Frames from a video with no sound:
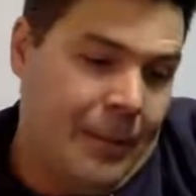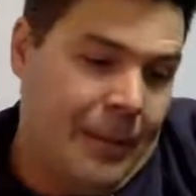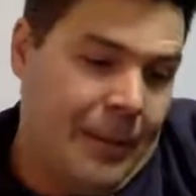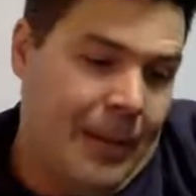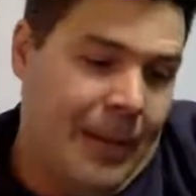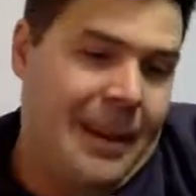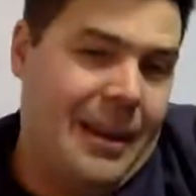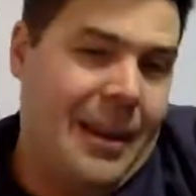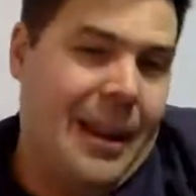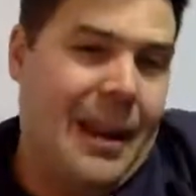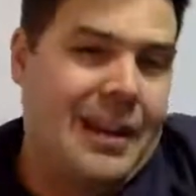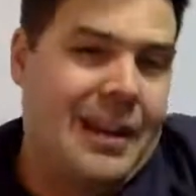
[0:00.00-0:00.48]

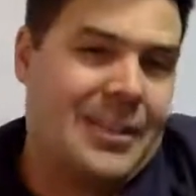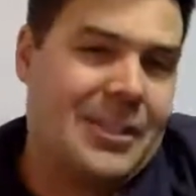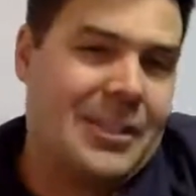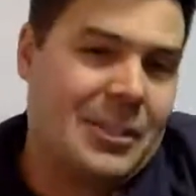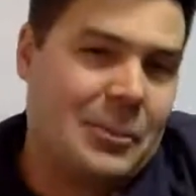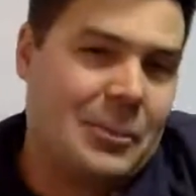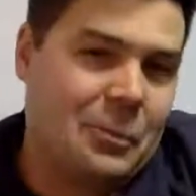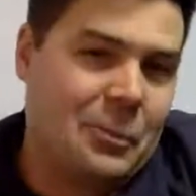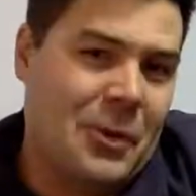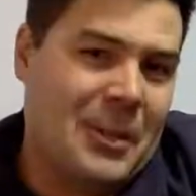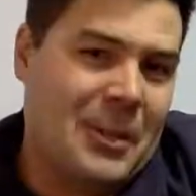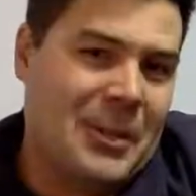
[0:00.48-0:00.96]
And it
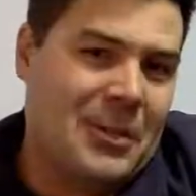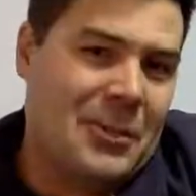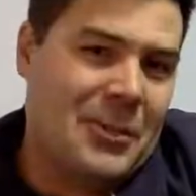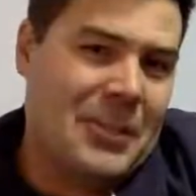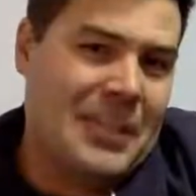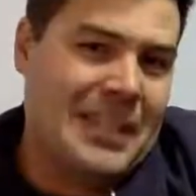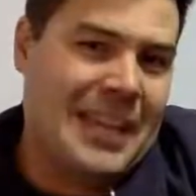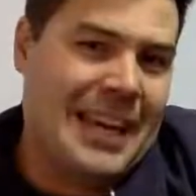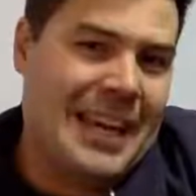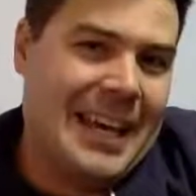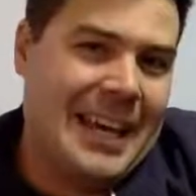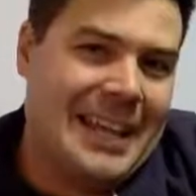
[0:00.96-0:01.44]
just when you
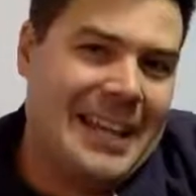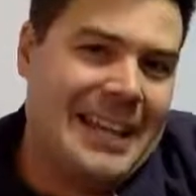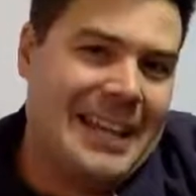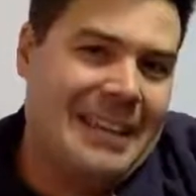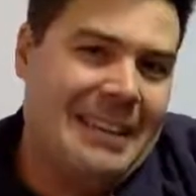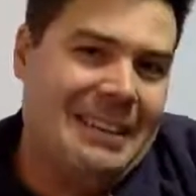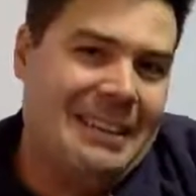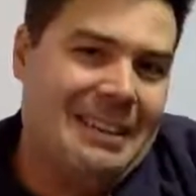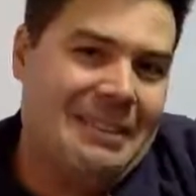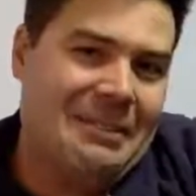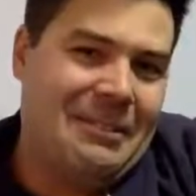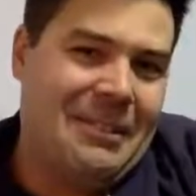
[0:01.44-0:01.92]
said
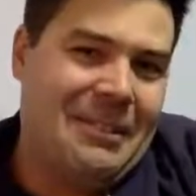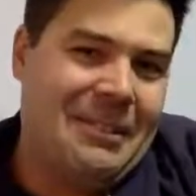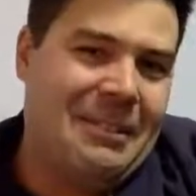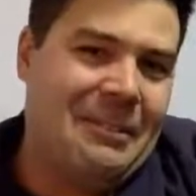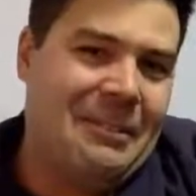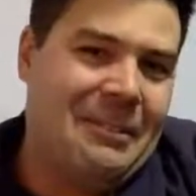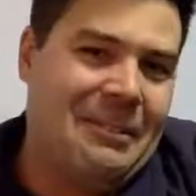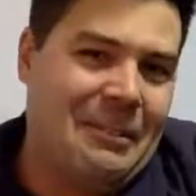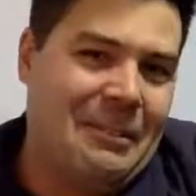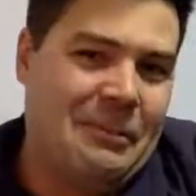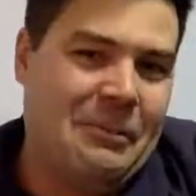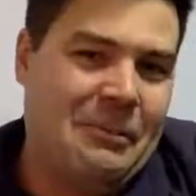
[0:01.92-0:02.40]

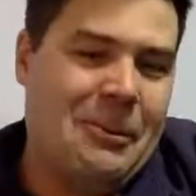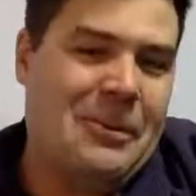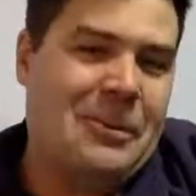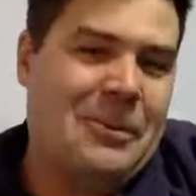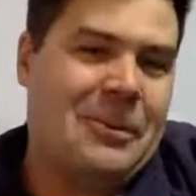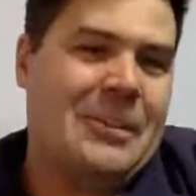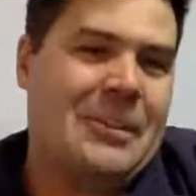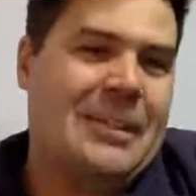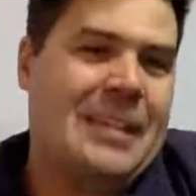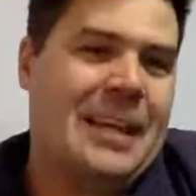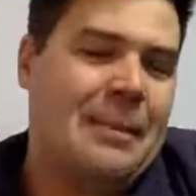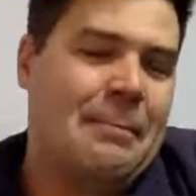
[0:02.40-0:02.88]

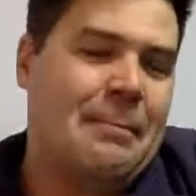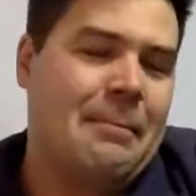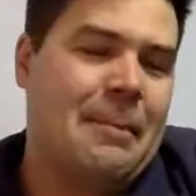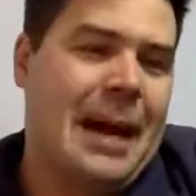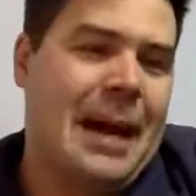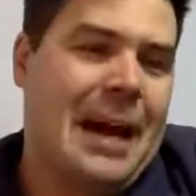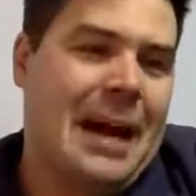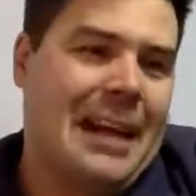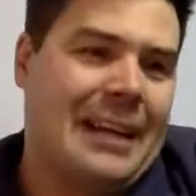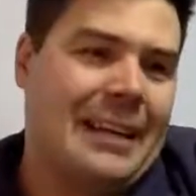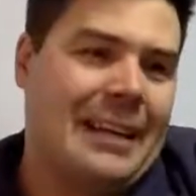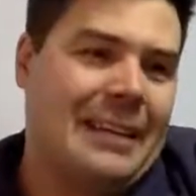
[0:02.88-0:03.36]

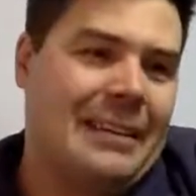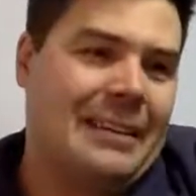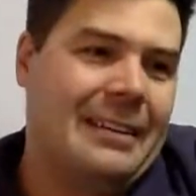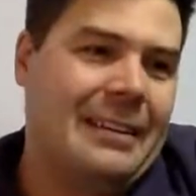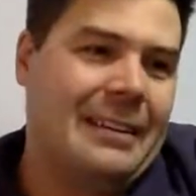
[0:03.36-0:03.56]
back,